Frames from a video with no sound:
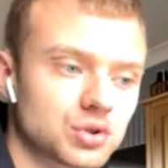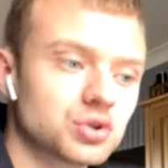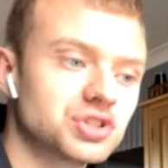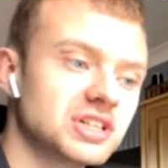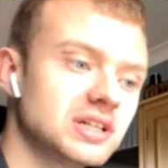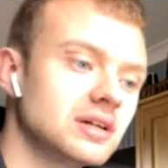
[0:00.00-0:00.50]

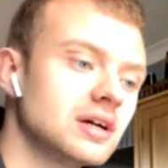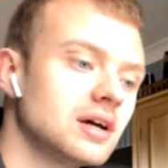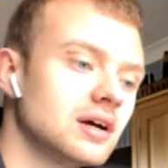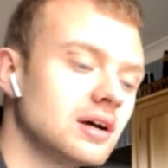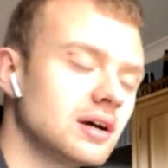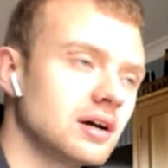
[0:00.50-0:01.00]
touchy.
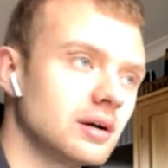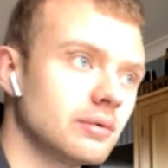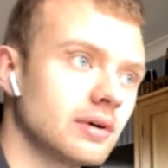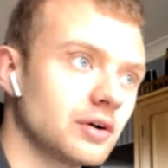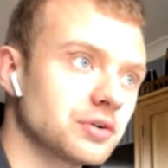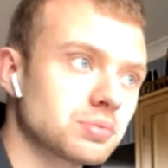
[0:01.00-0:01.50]

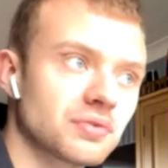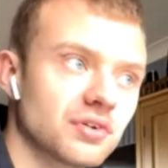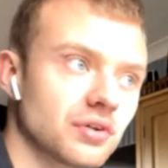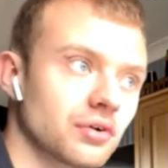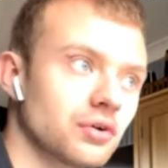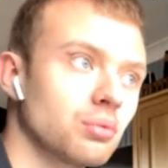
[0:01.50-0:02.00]
I always
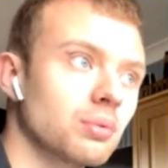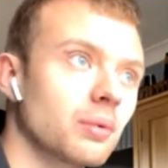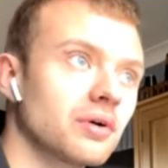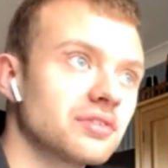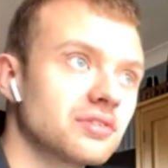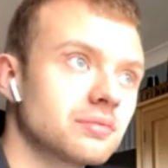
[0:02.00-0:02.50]
prefer the Hornby
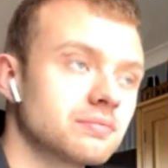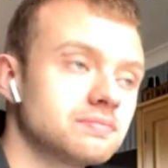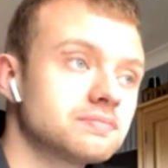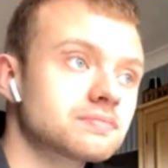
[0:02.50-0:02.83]
ones.